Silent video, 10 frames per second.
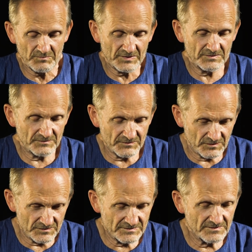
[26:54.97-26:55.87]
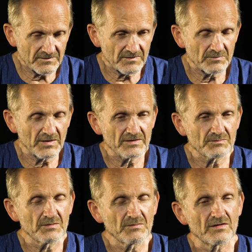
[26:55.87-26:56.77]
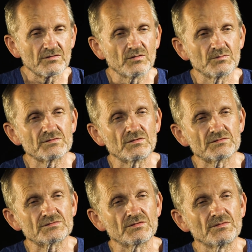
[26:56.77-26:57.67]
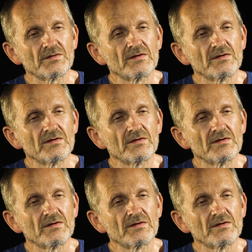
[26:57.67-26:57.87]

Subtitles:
But of course there might be microbes also.